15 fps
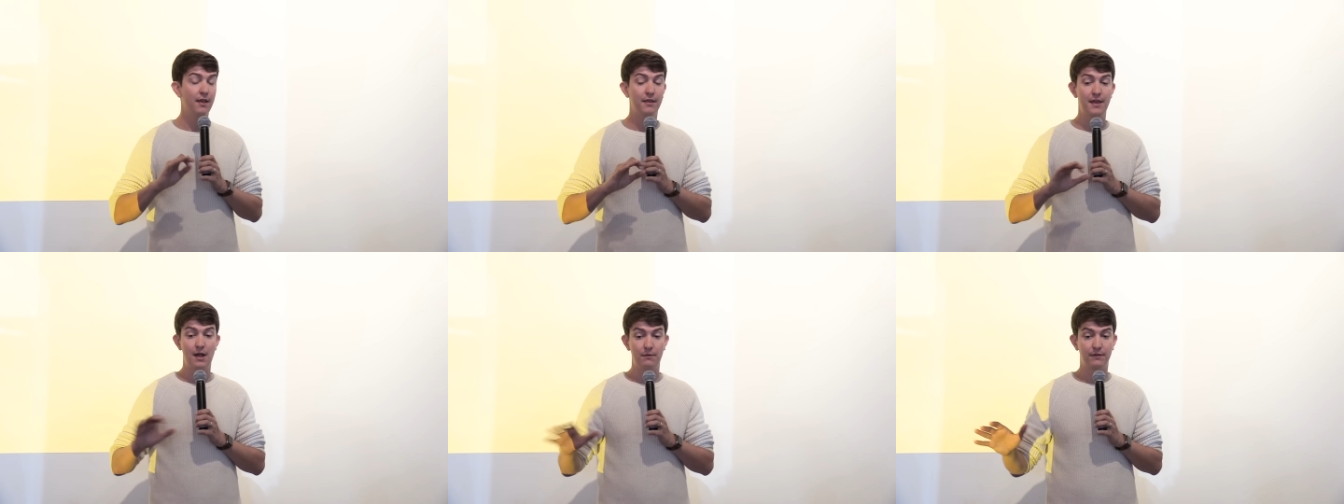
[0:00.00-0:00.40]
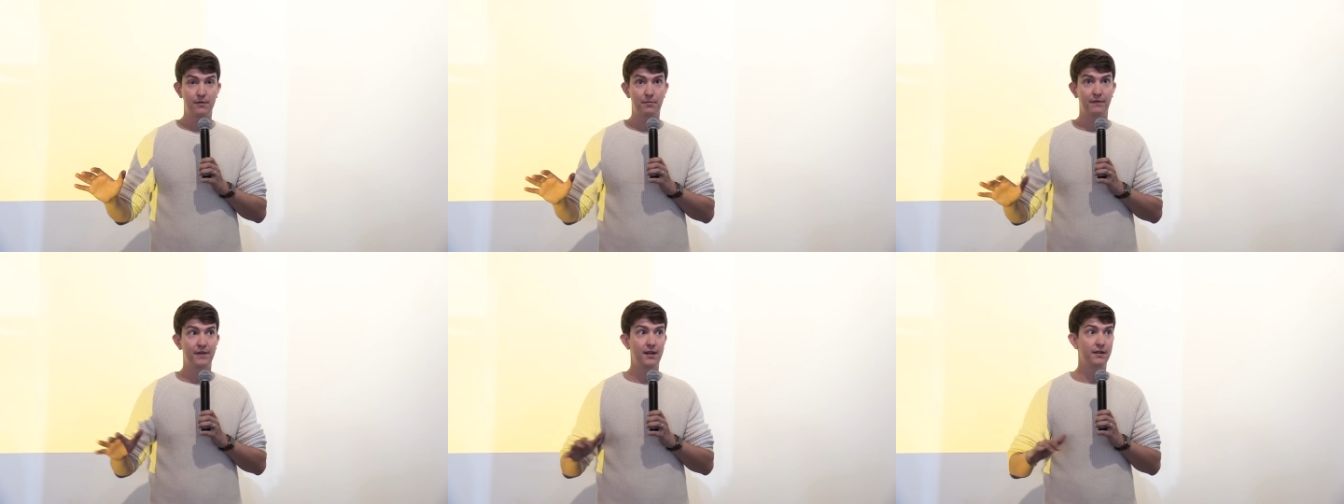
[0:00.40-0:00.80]
That was
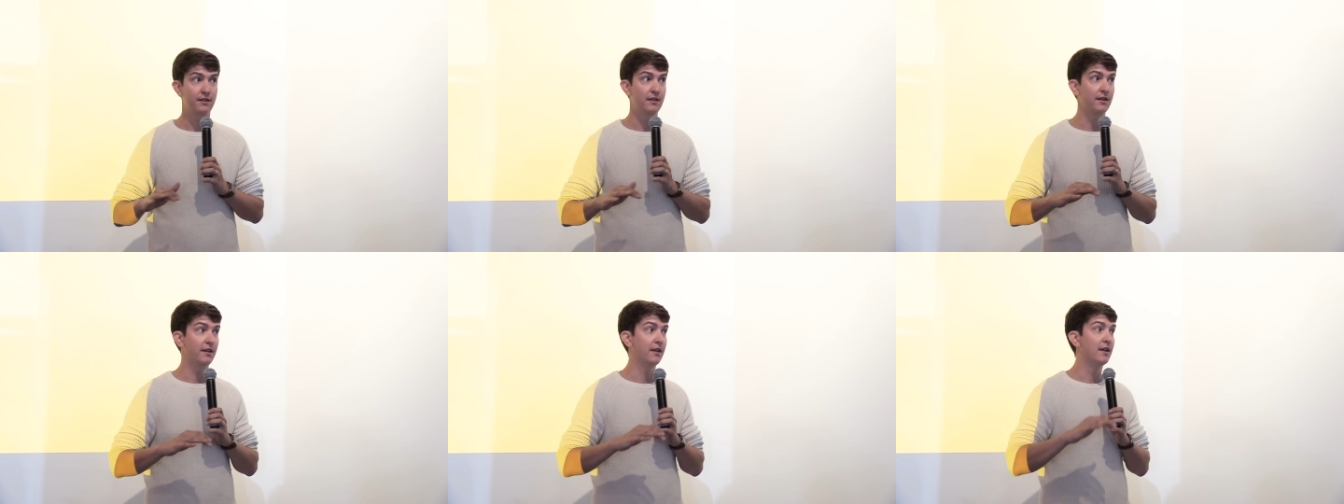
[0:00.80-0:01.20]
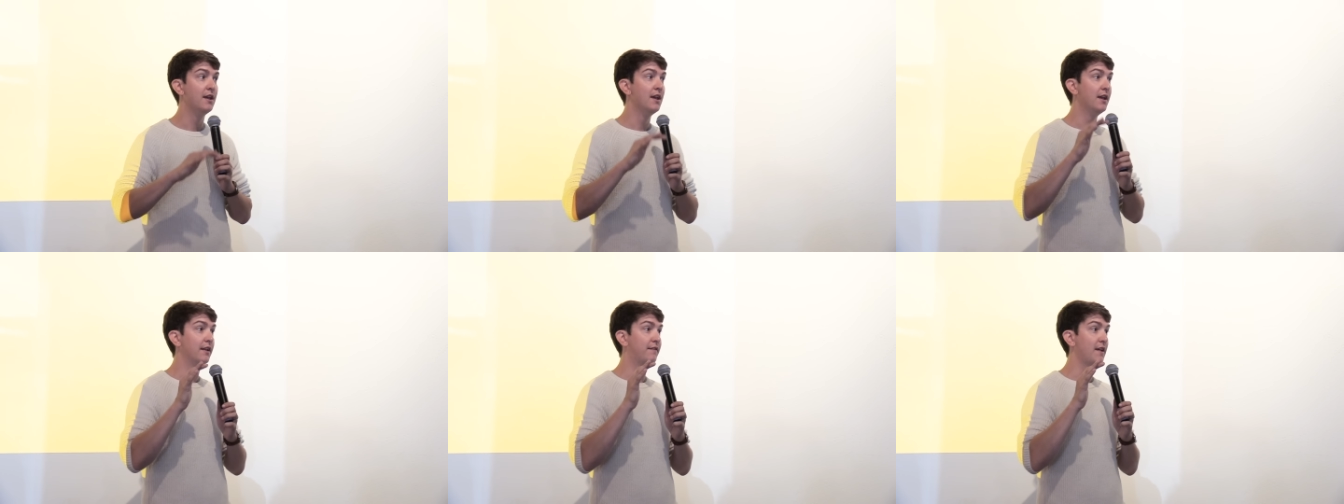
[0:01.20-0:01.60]
the prevailing thinking.
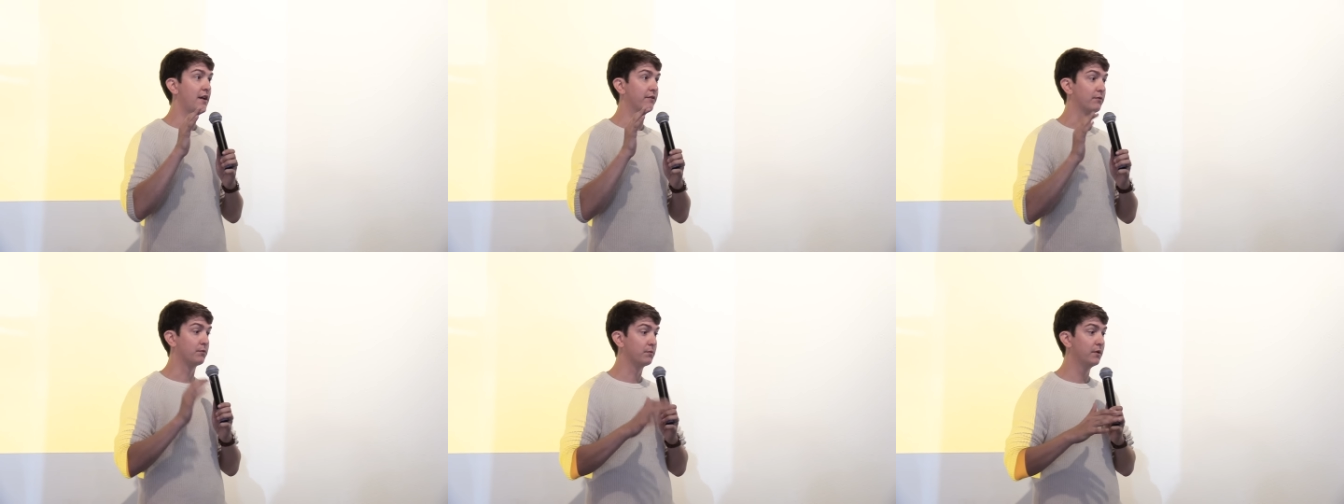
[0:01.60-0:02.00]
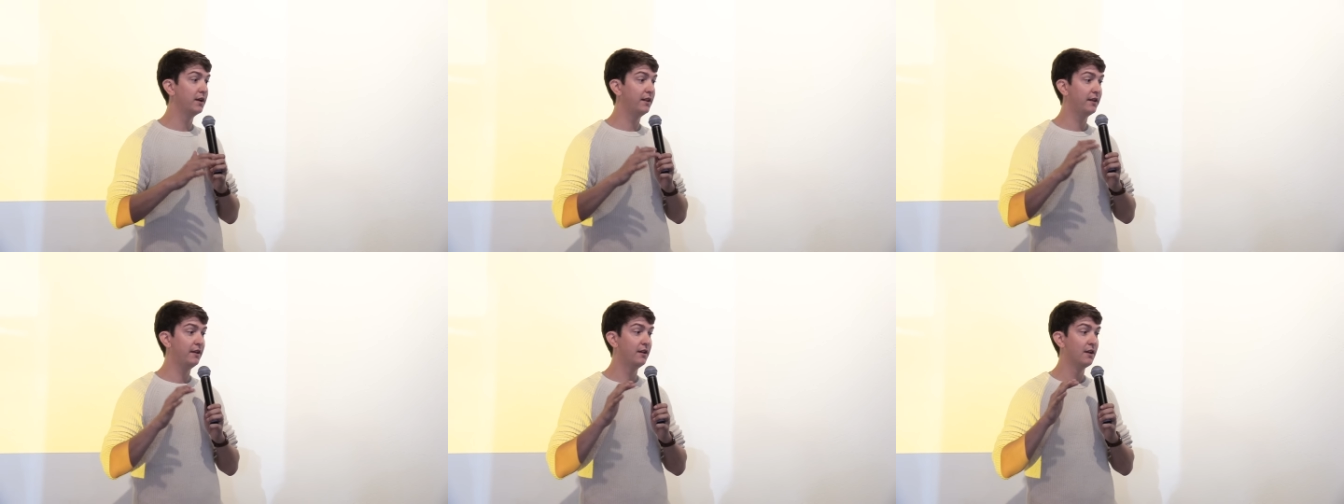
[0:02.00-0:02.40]
It sounds
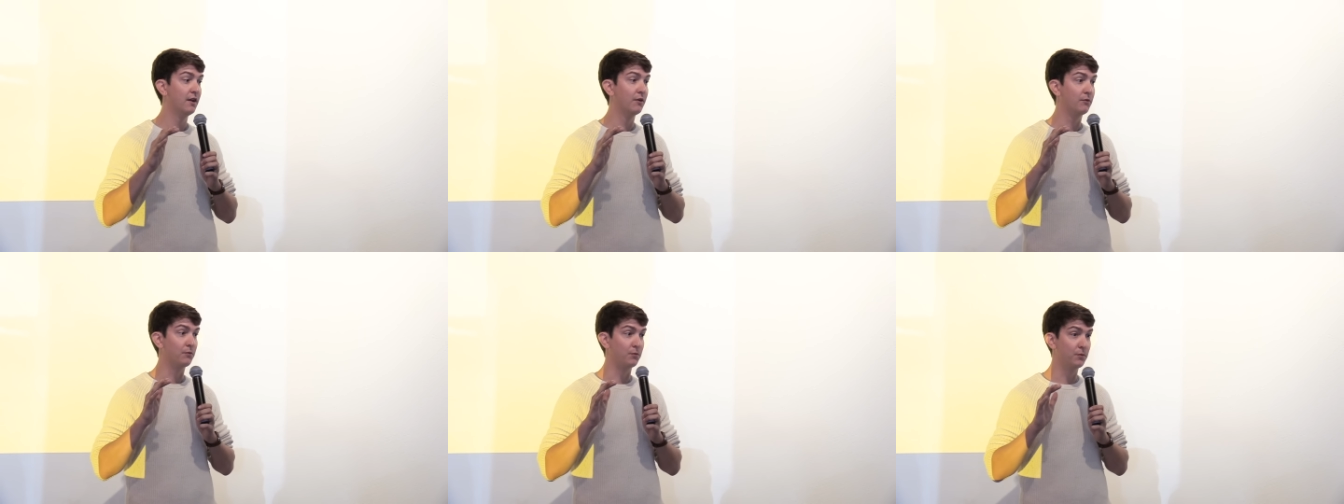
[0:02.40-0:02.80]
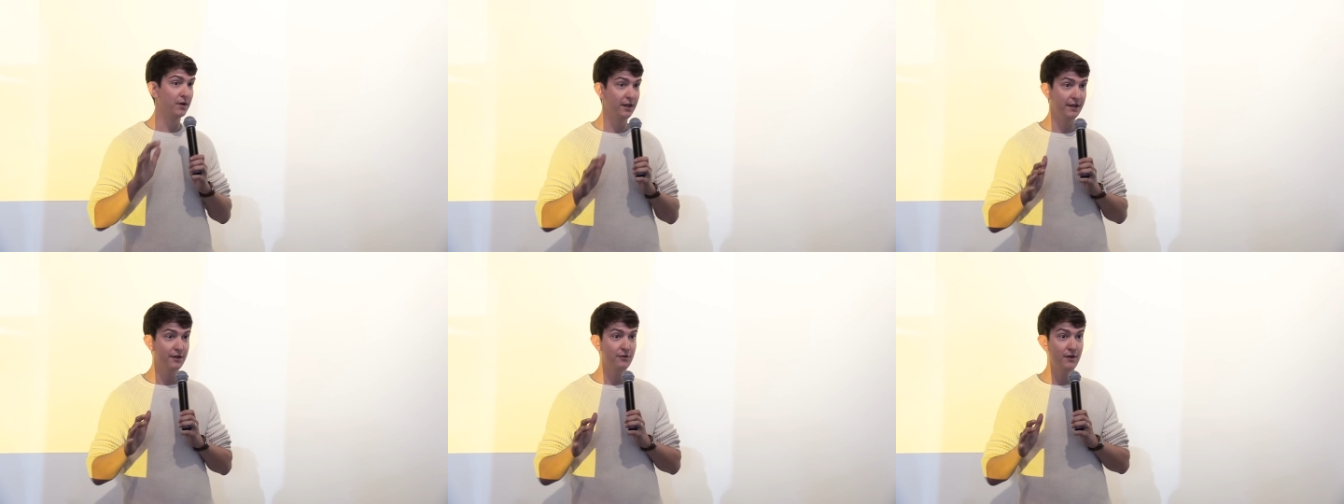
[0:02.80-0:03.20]
really,
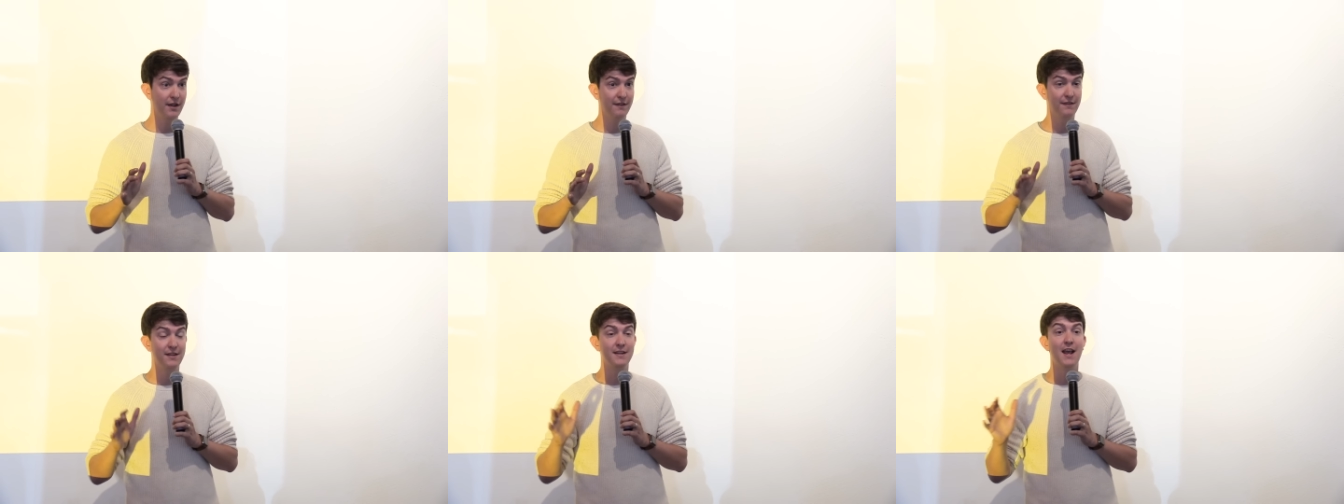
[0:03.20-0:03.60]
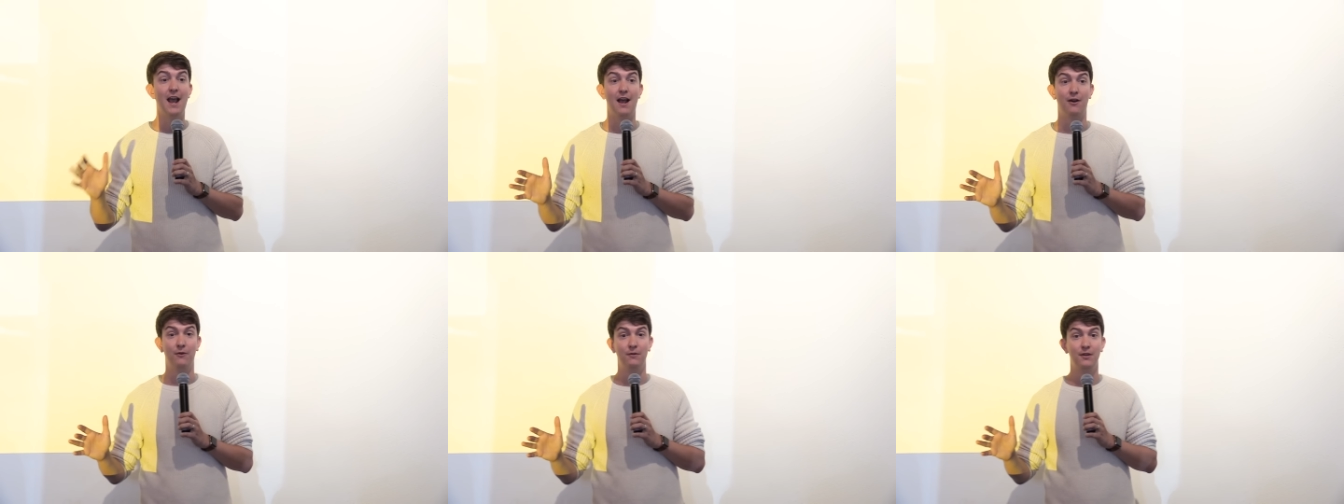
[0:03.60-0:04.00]
really crazy
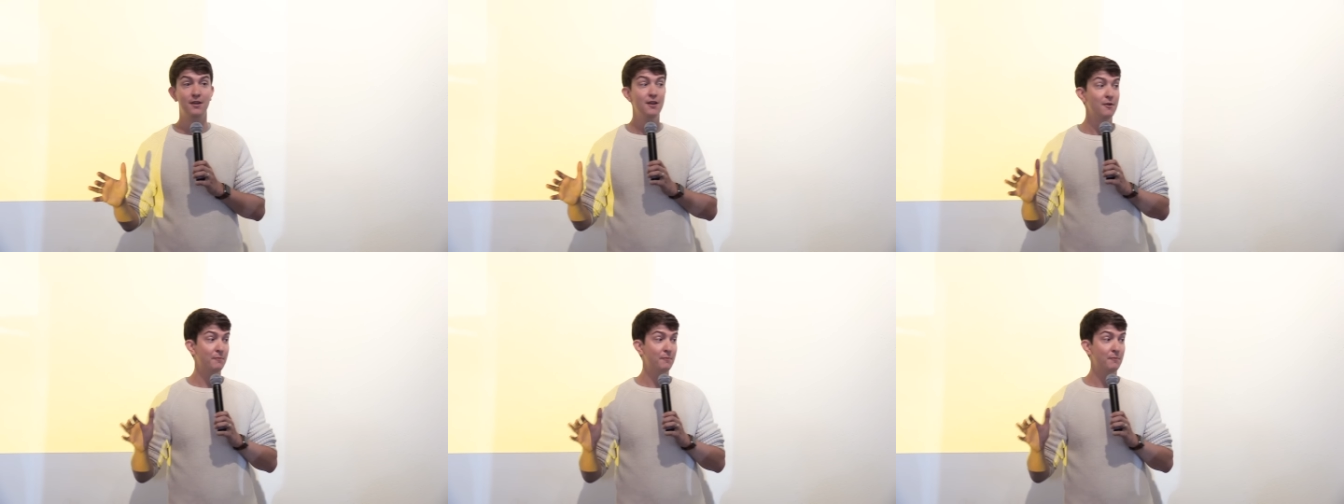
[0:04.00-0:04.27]
now.